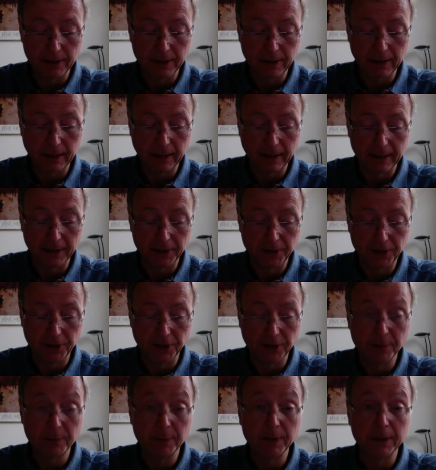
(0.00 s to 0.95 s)
the
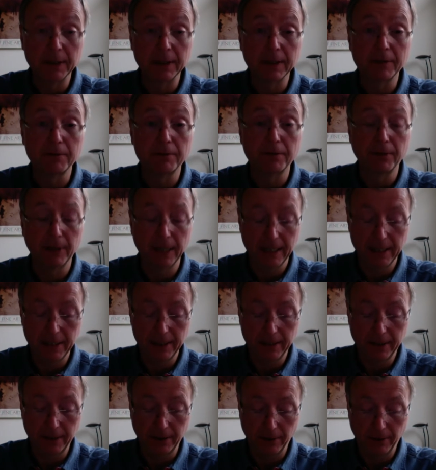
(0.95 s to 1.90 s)
Schoenberg
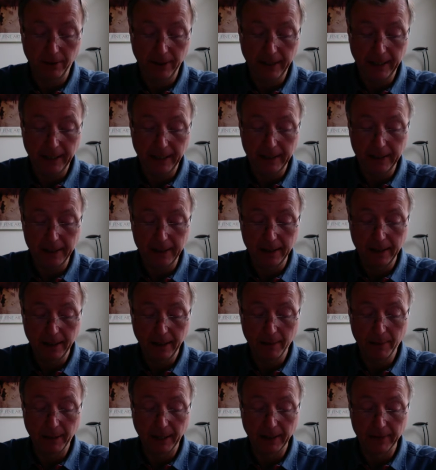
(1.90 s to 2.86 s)
phrase correct
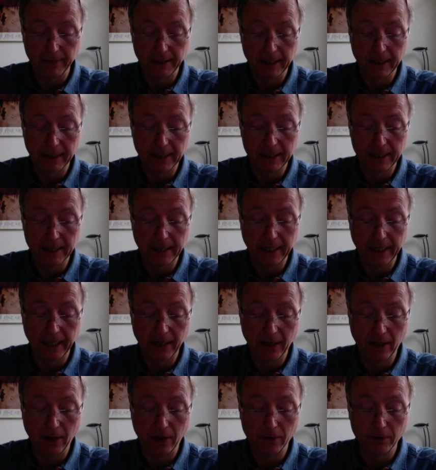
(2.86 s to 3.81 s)
about the idea
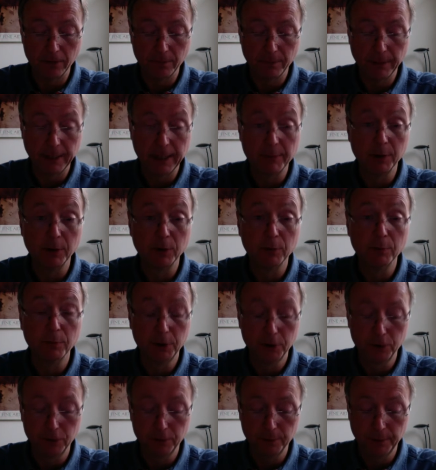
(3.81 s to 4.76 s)
of minimal
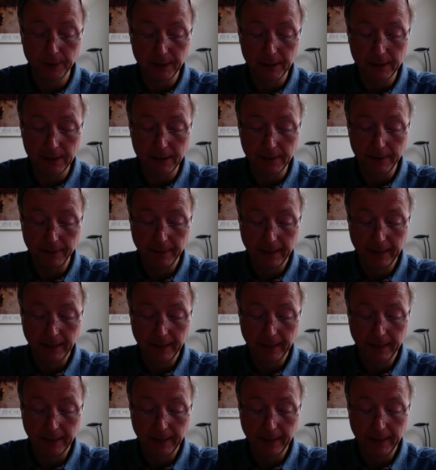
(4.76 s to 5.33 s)
movement.